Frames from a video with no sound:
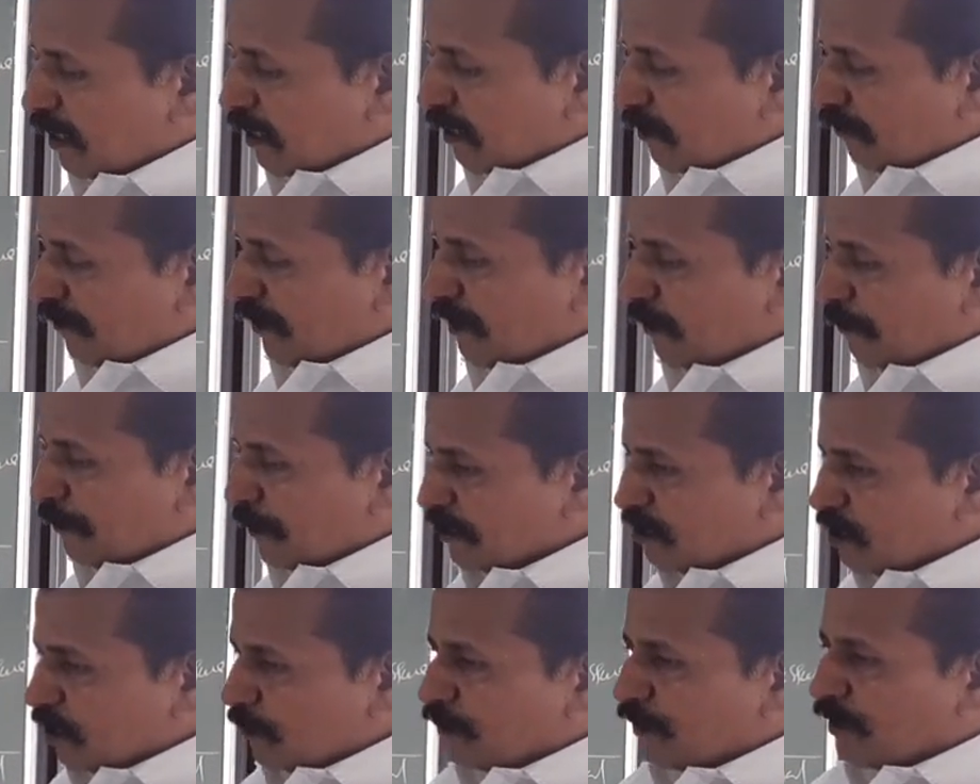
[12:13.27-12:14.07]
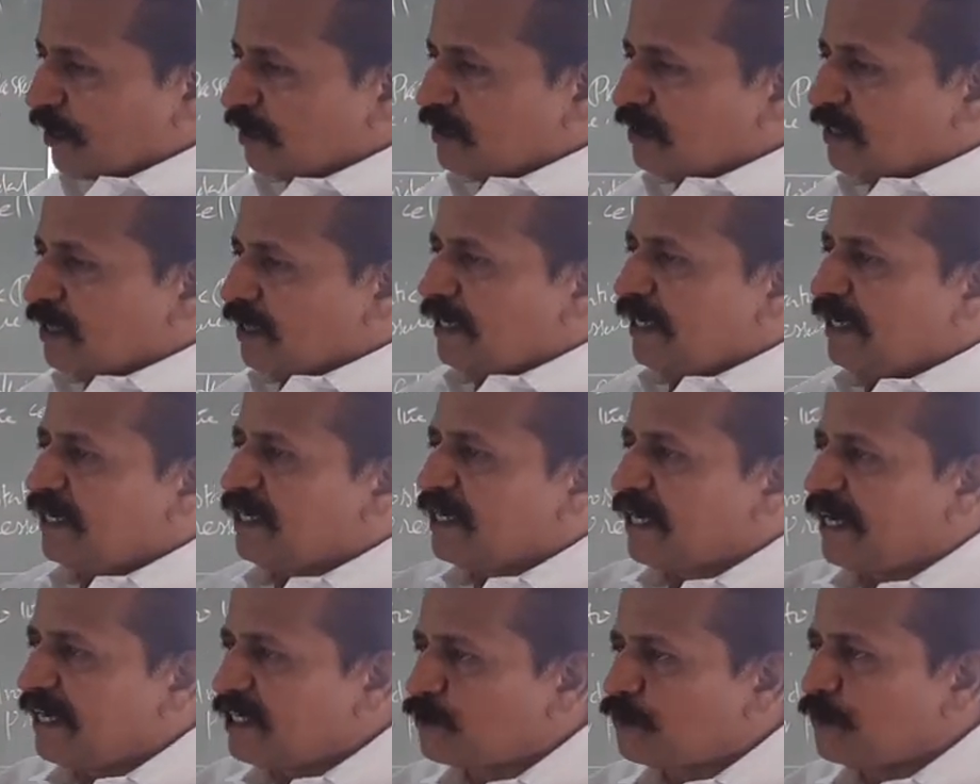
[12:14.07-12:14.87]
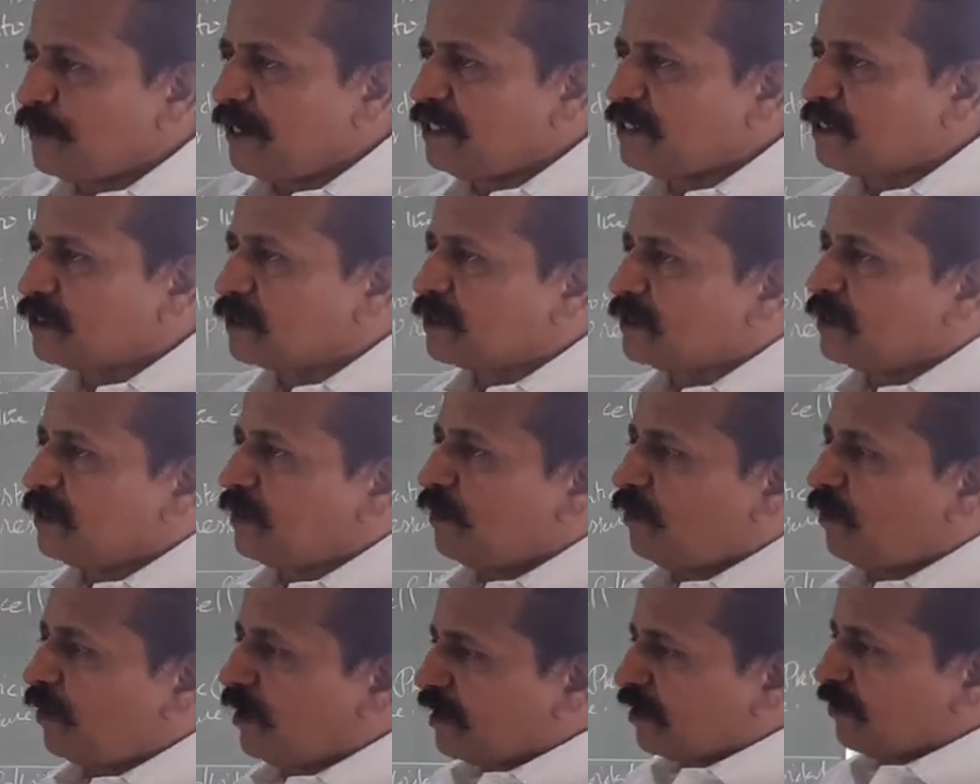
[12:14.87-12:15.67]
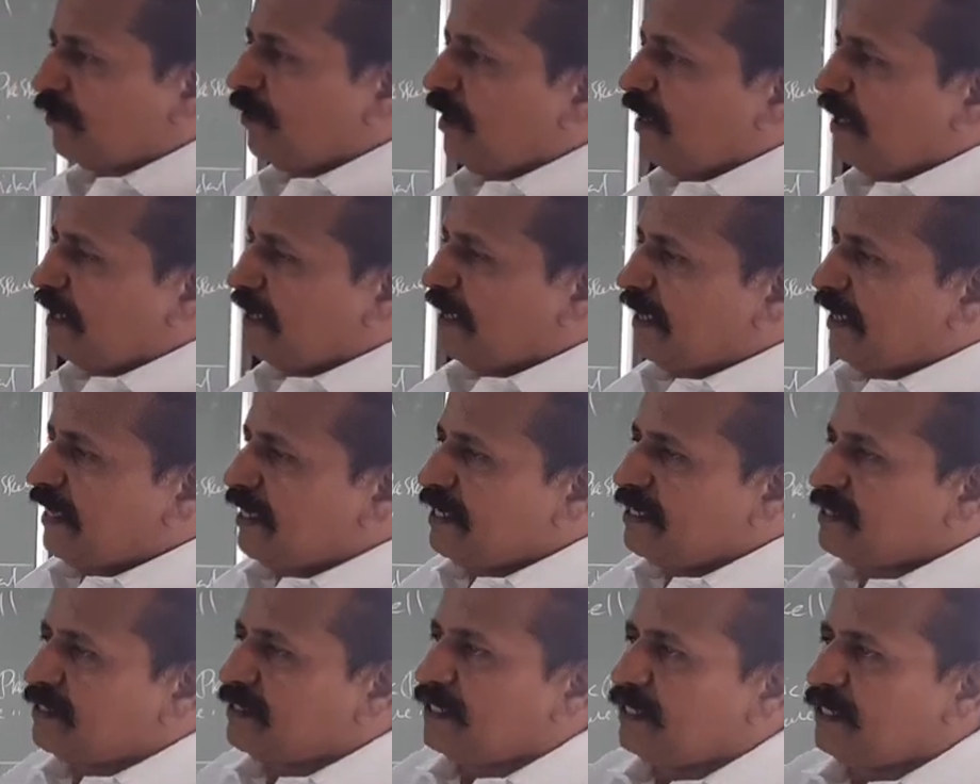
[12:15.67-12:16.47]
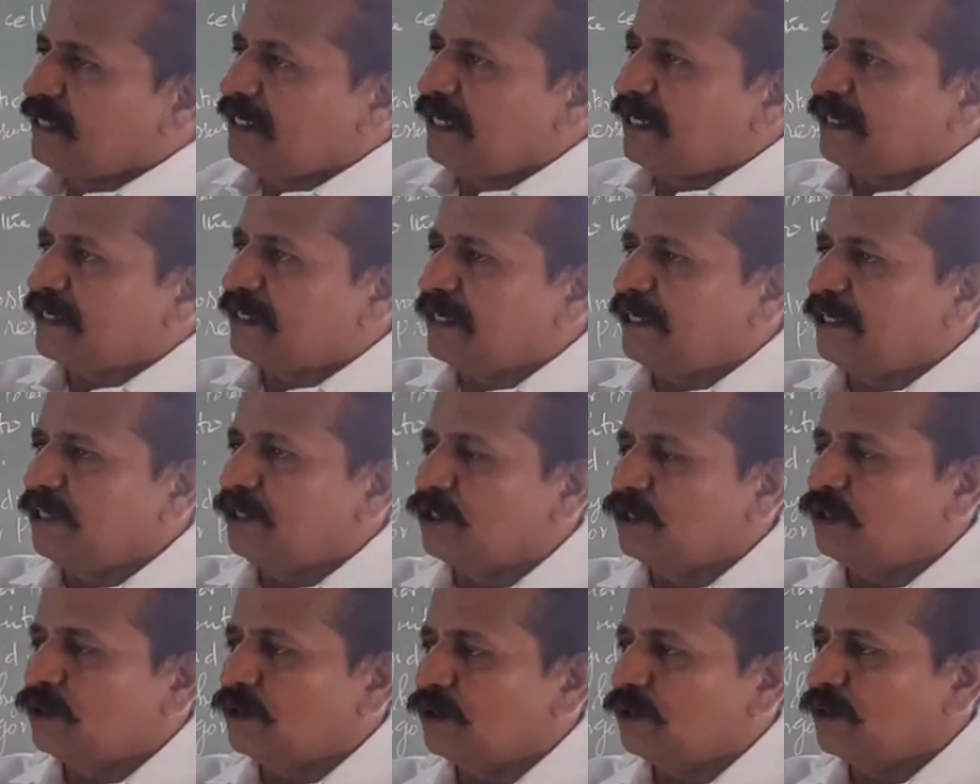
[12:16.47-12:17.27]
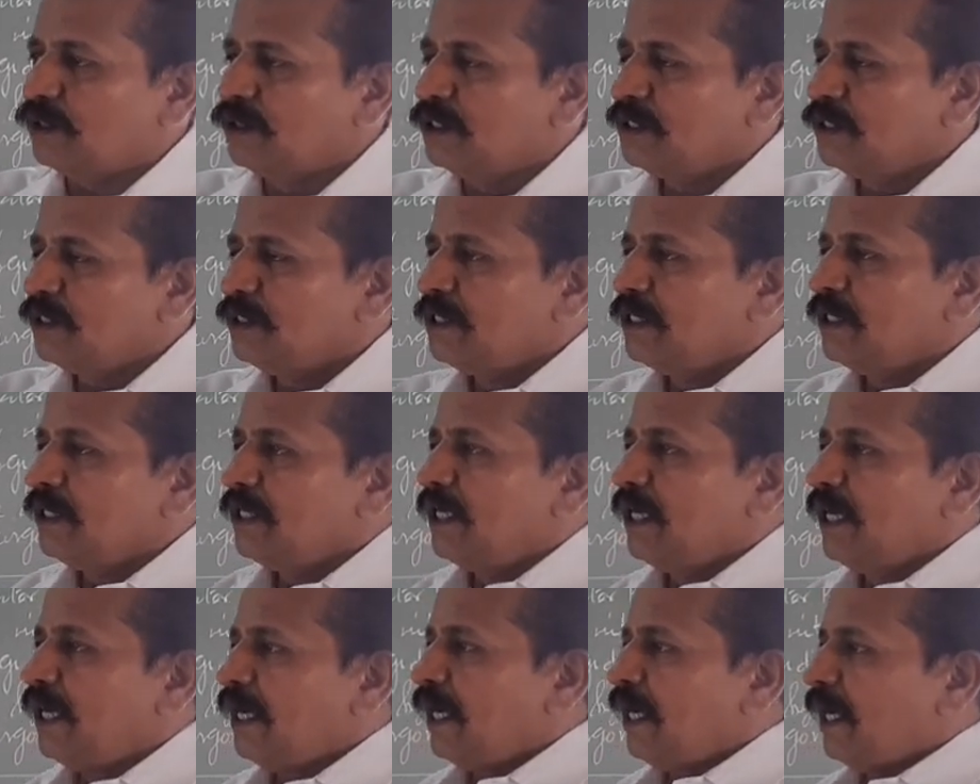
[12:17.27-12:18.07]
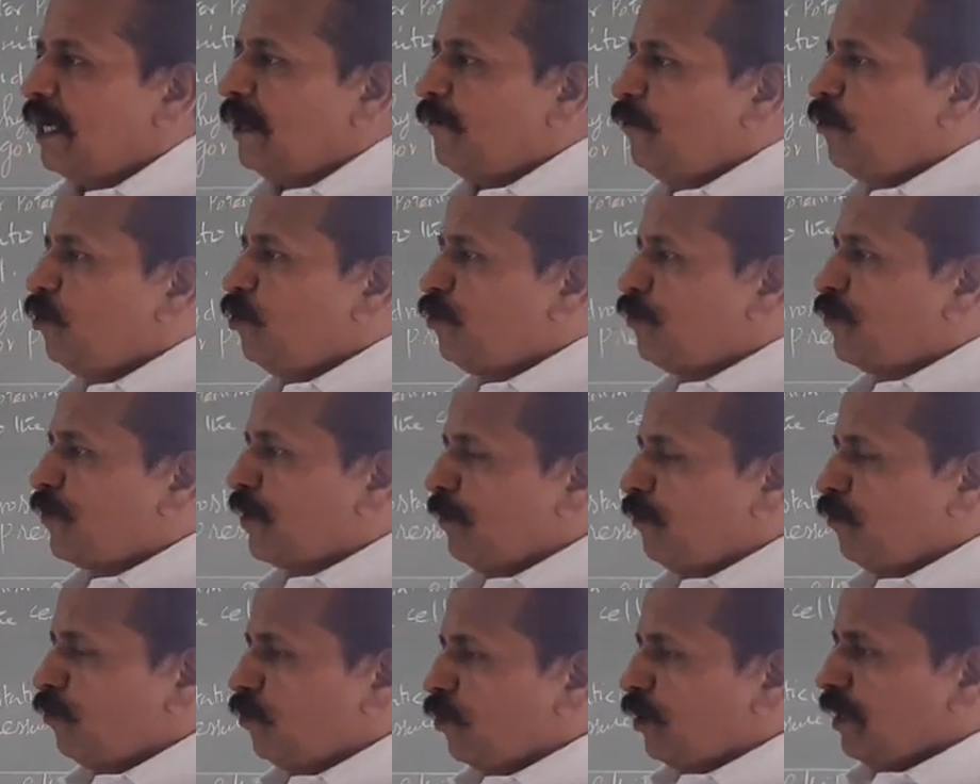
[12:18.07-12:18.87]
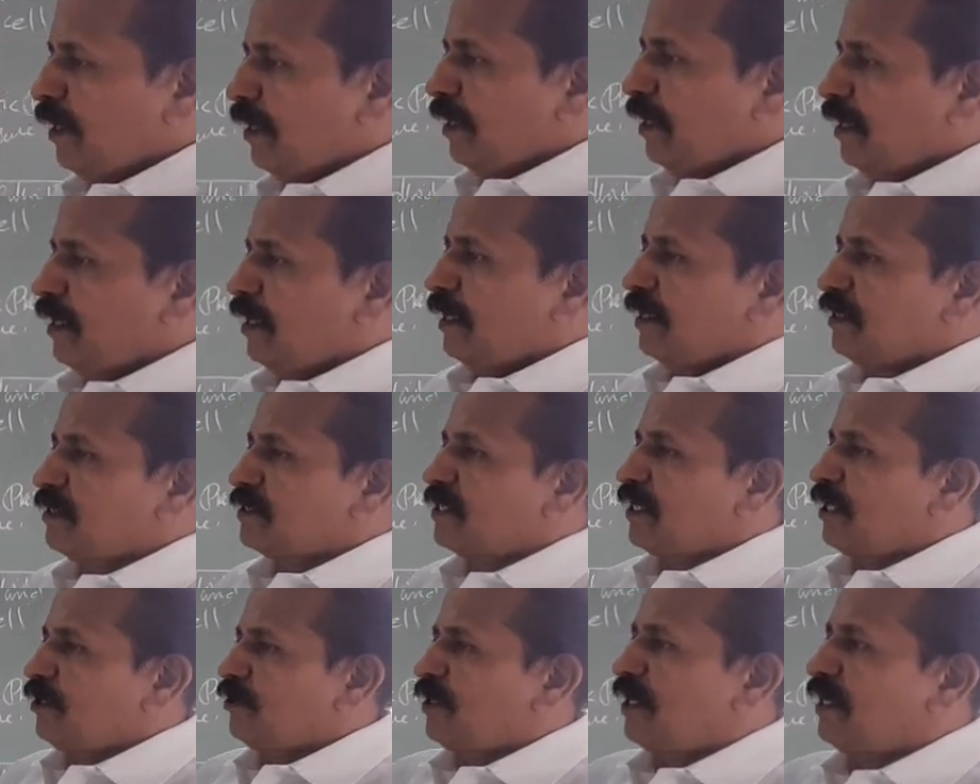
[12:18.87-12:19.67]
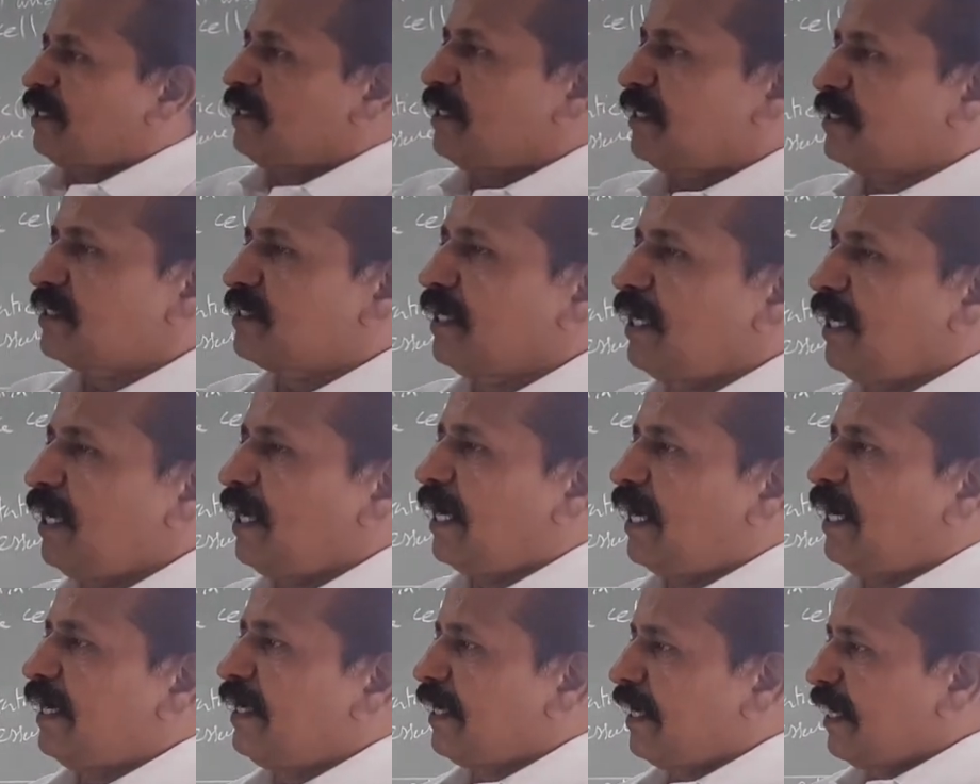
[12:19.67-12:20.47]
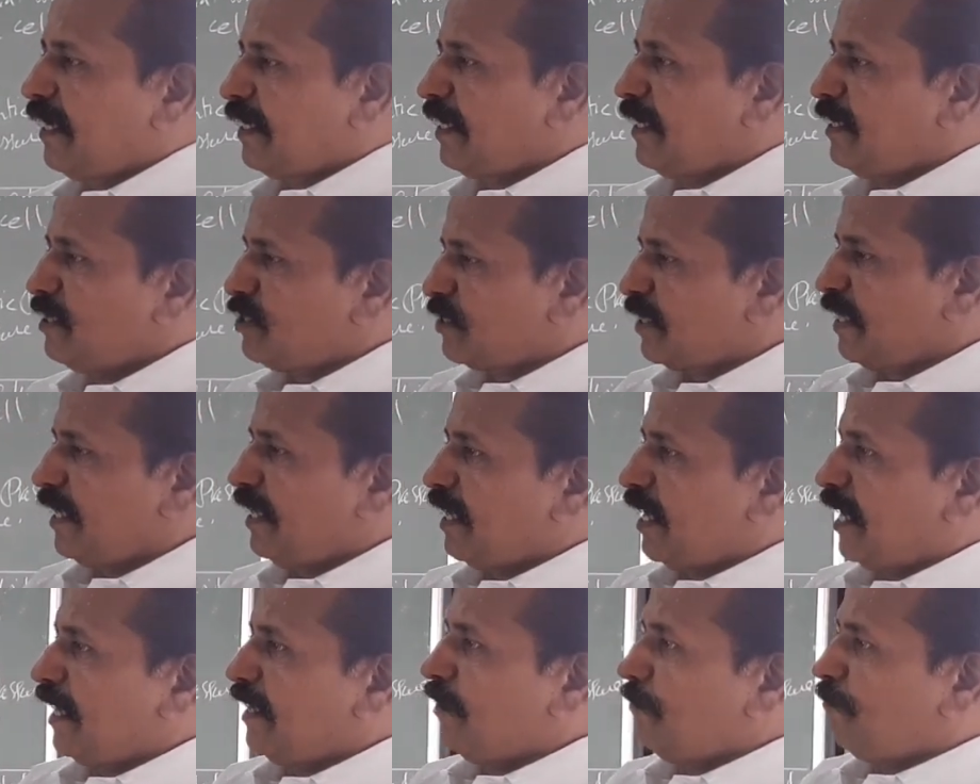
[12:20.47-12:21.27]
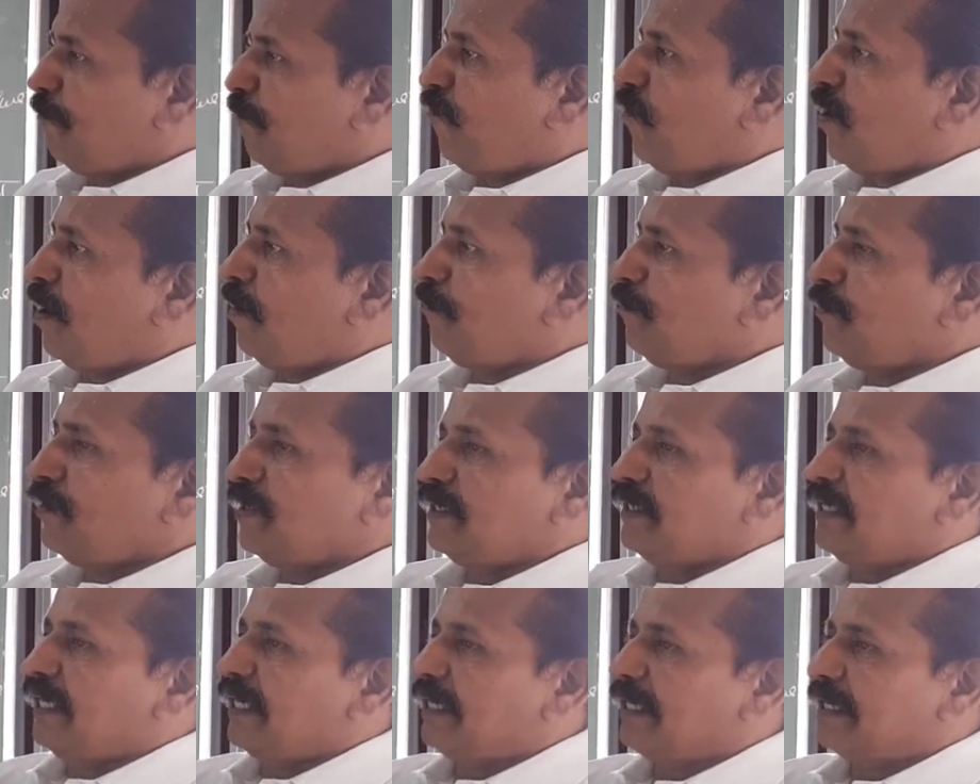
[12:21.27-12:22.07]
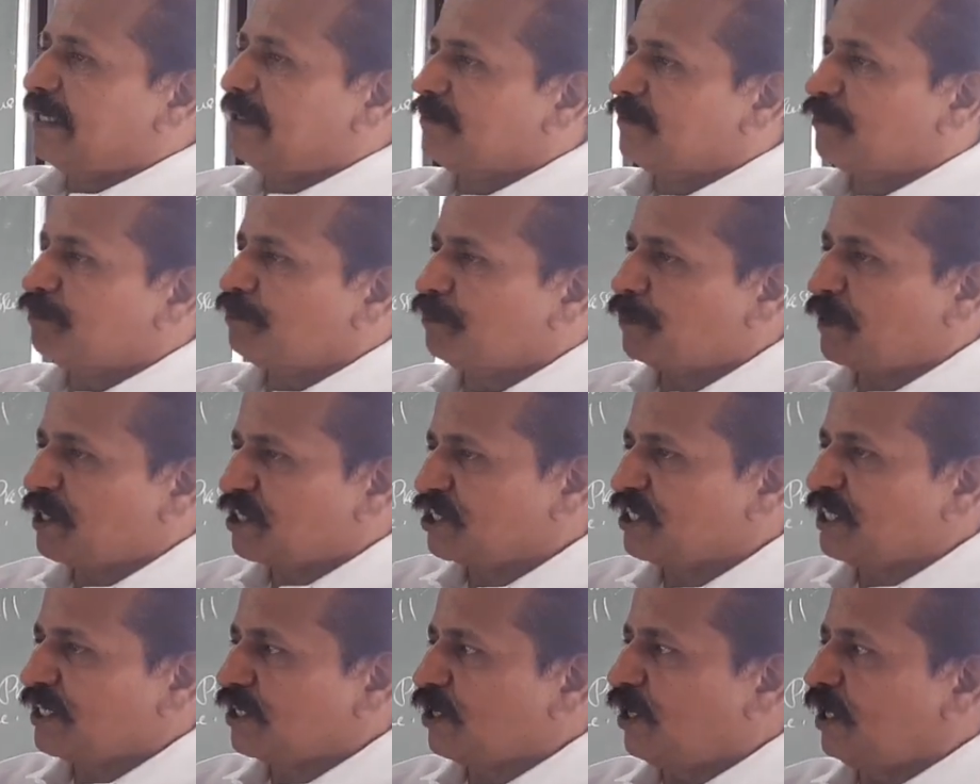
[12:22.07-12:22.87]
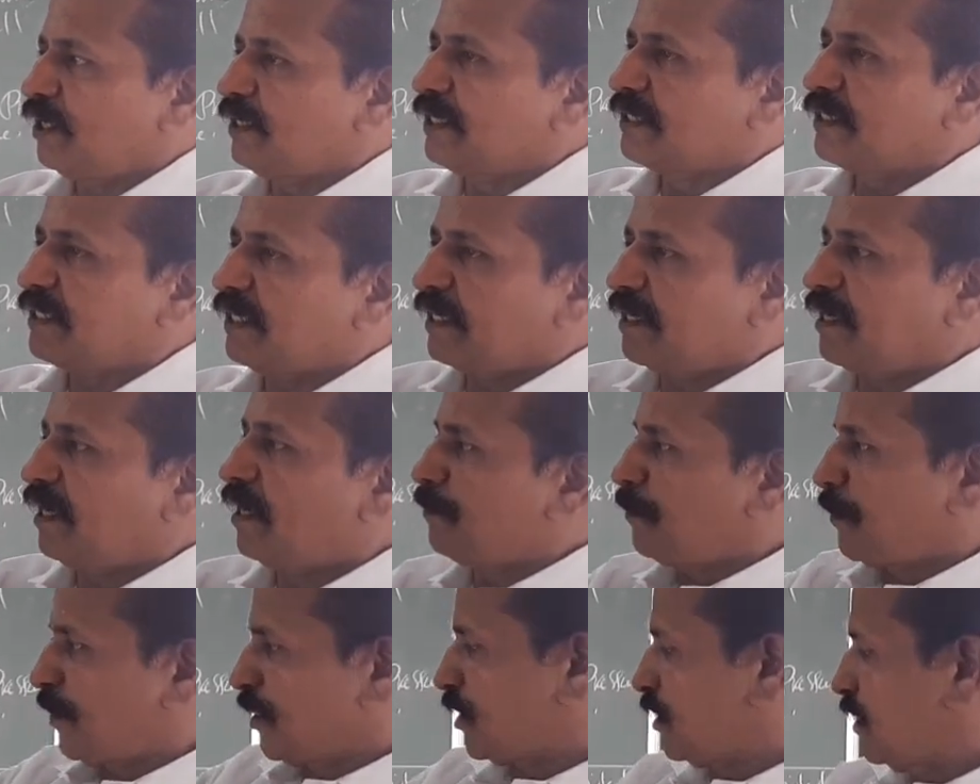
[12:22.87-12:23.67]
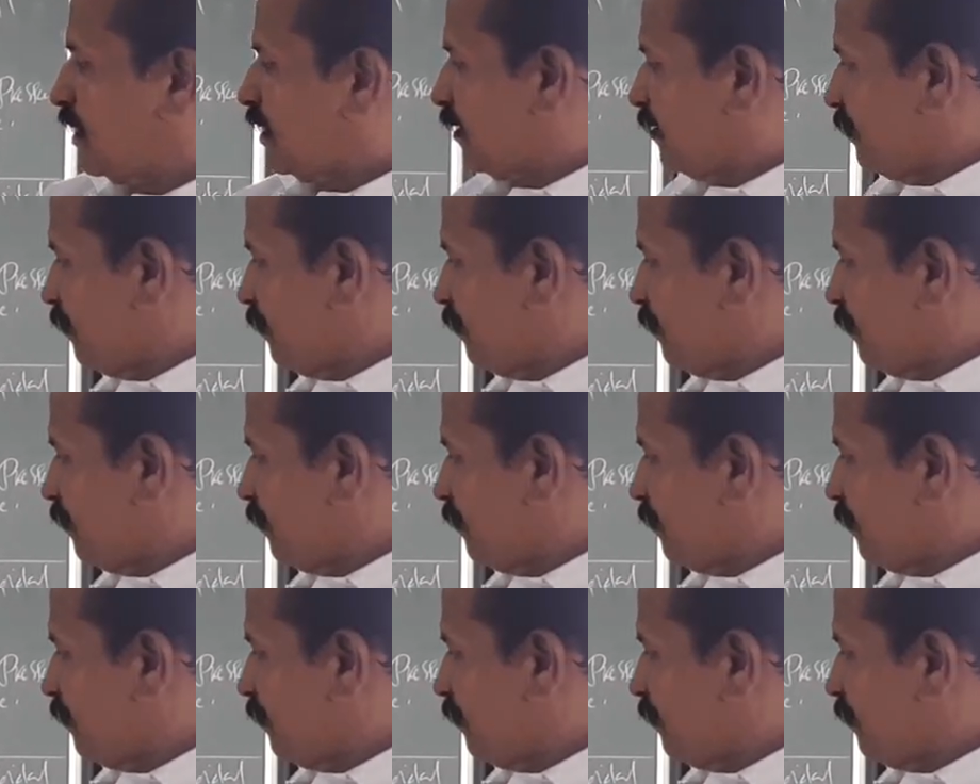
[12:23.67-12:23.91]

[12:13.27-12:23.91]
When the pressure potential increase, means water will easily enter into, move from one cell to another cell and get inside and form a pressure called turgor pressure.